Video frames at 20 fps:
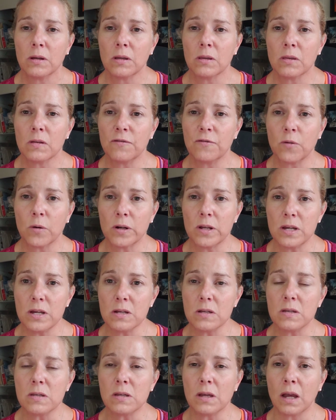the
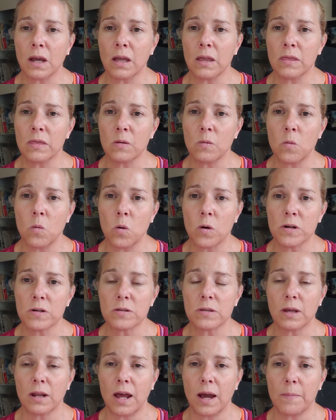40s and the wars
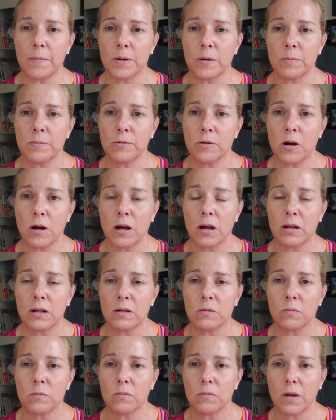that happen abroad
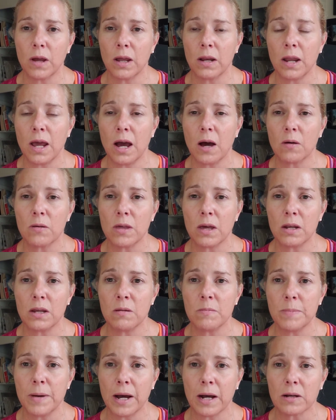and how that
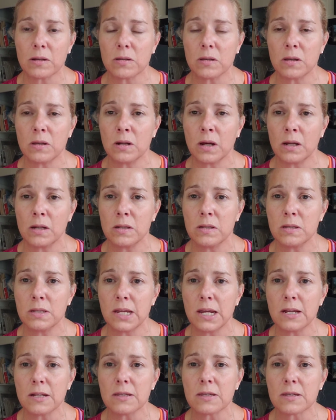impacts the United
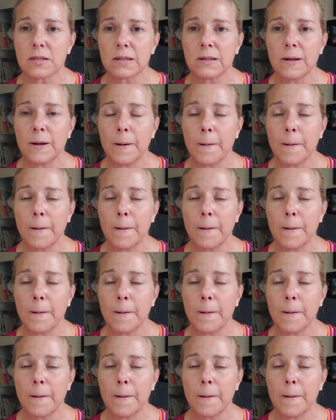States.